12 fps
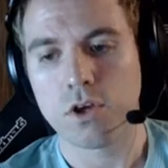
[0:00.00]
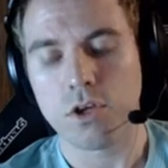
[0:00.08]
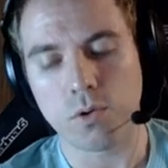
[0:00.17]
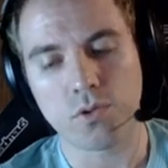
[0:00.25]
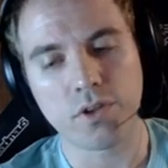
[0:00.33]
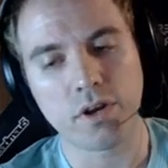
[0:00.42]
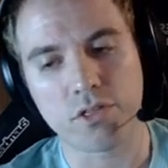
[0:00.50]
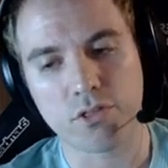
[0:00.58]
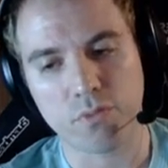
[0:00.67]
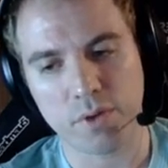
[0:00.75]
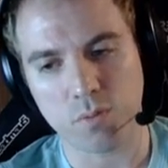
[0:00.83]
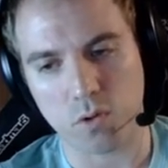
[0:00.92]
you only need
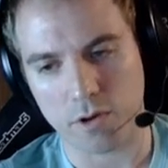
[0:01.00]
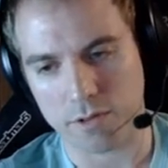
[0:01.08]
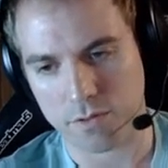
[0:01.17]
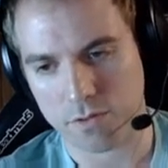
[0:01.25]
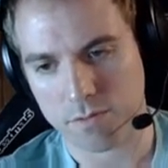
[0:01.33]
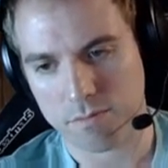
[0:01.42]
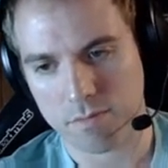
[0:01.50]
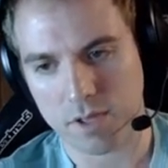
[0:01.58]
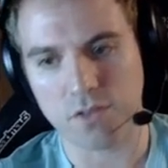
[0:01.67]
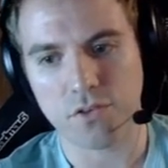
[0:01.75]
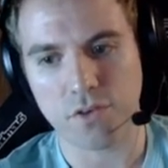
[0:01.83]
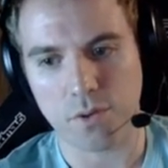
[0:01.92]
3 points,
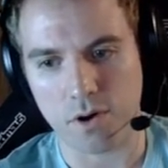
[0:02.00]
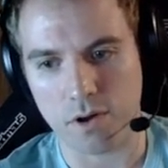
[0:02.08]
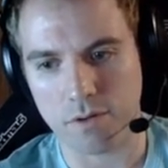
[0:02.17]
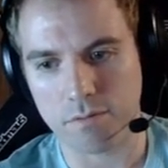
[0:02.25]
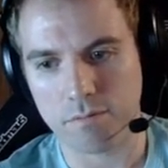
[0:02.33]
and so on.